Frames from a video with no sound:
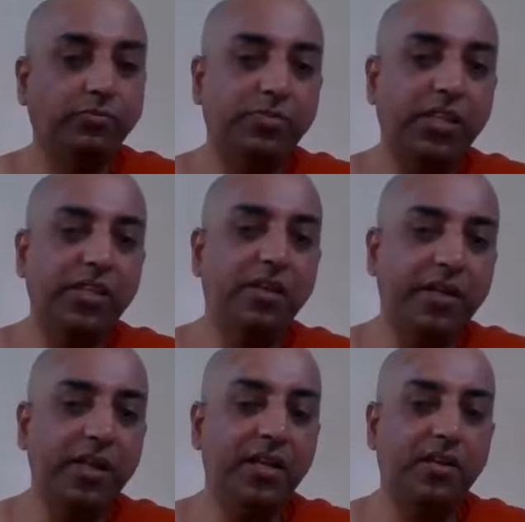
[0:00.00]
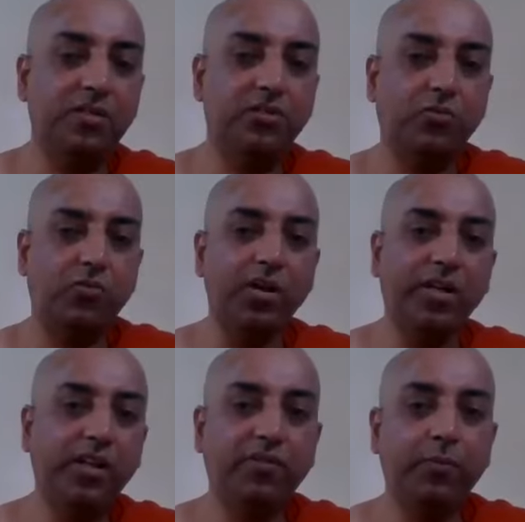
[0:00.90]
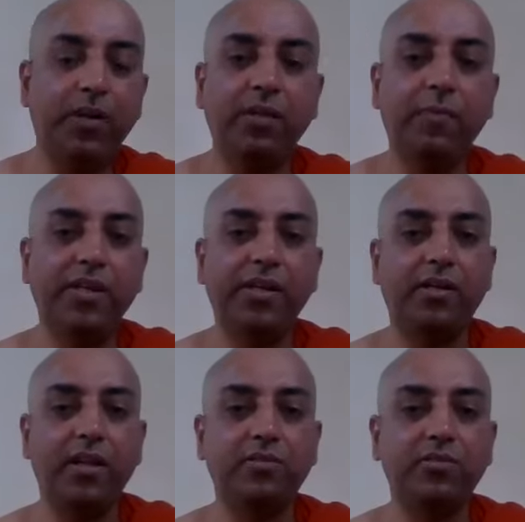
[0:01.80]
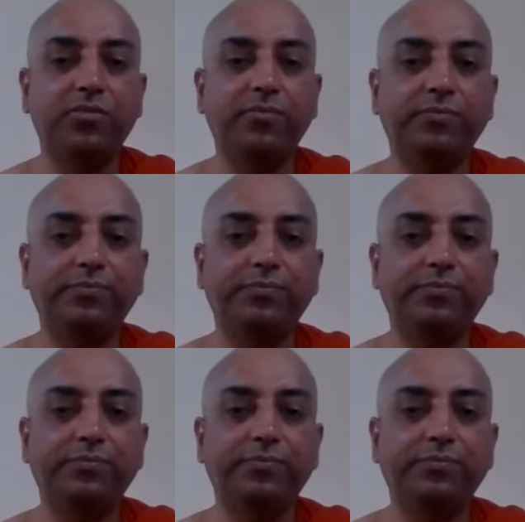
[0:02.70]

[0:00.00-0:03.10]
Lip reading: building material also, the quality of the building material also.